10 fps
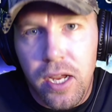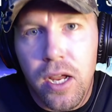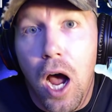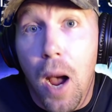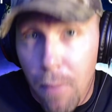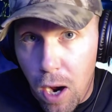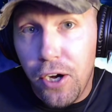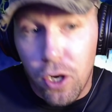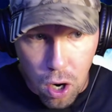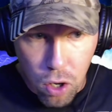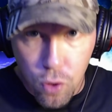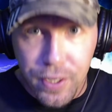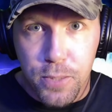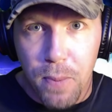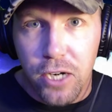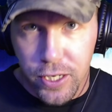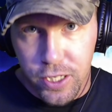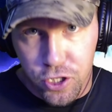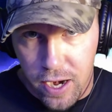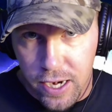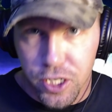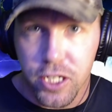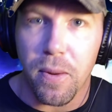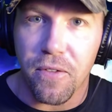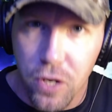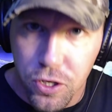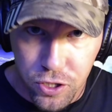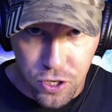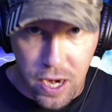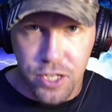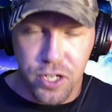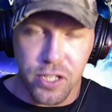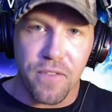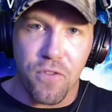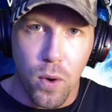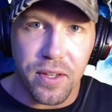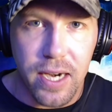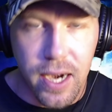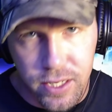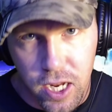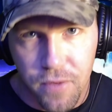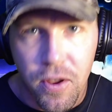among your altcoin spot trade strategies, but future strategies, if you want that kind of stuff,